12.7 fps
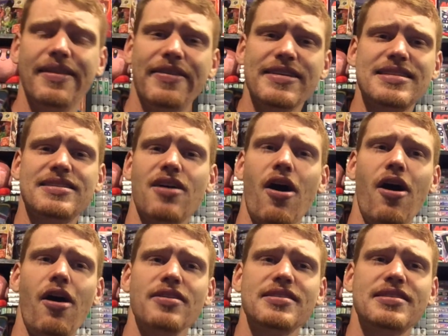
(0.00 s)
this is
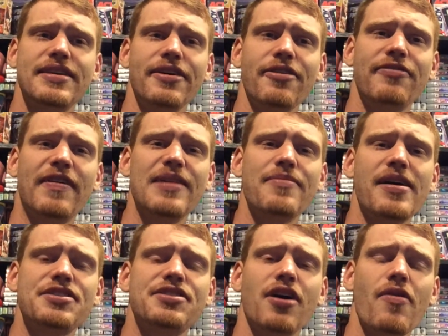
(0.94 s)
all still very
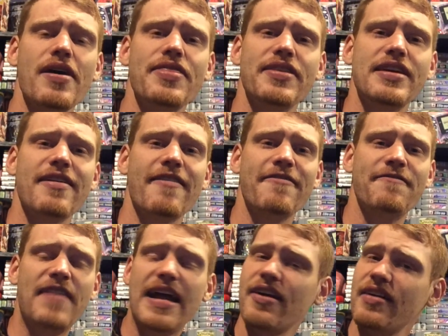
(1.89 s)
much so in the
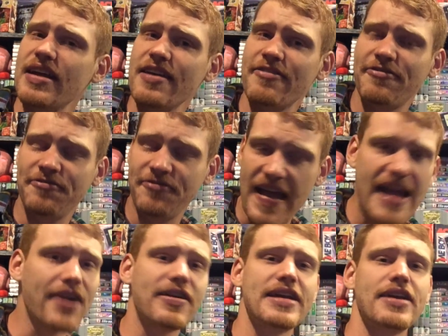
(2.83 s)
very,
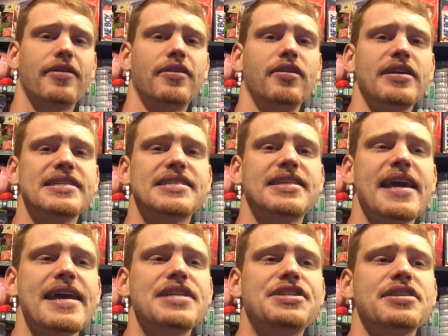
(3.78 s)
very early
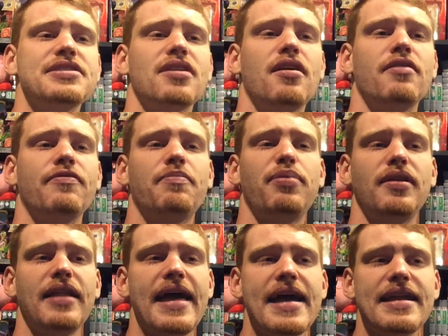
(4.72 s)
stages of
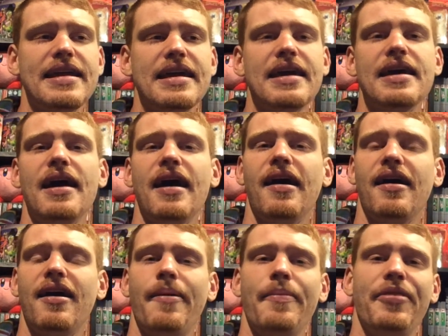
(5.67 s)
planning.
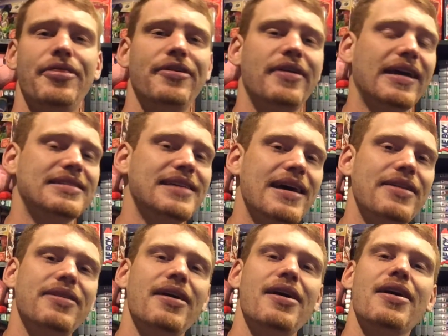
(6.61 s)
Like I
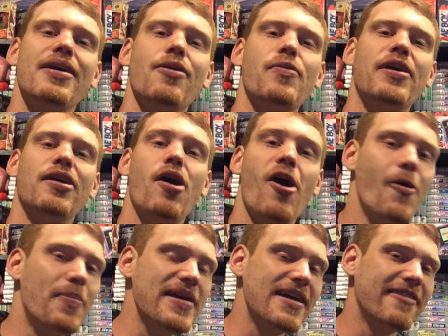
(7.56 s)
said, we're
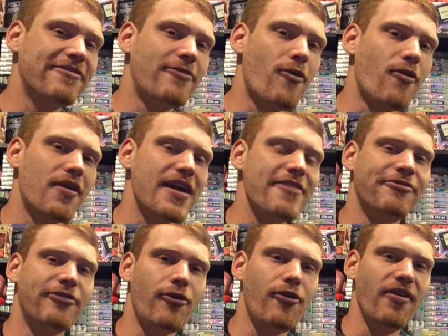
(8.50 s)
hoping for a
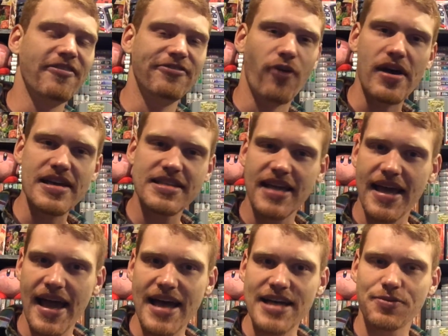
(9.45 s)
full voice
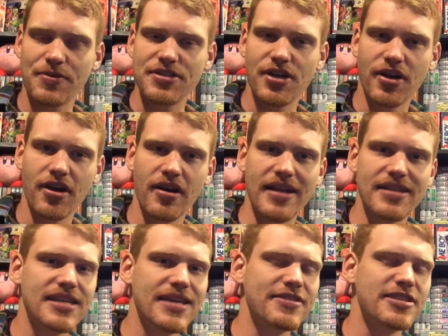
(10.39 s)
cast return, and
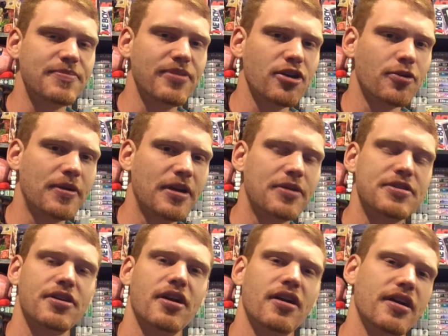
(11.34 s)
Steven Spielberg
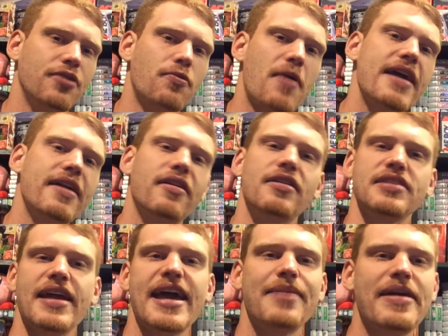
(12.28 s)
return, and writers
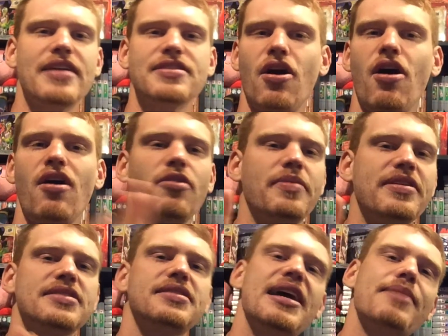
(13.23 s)
and animators all be
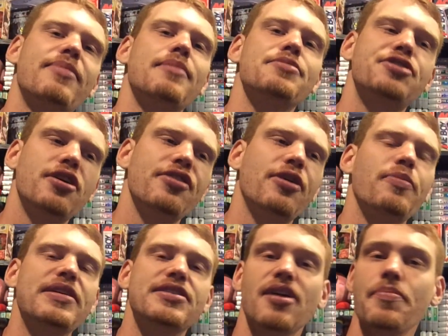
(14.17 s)
the same, but I'm sure there
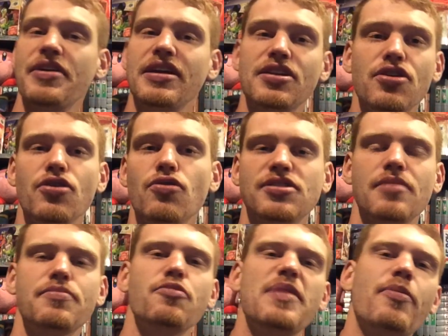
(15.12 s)
will be something new,
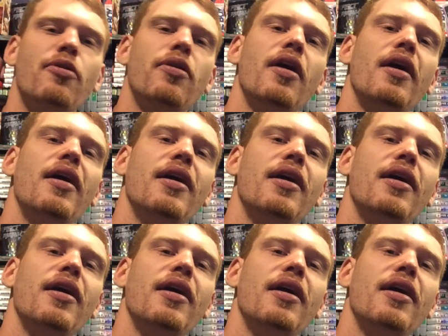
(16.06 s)
some new people.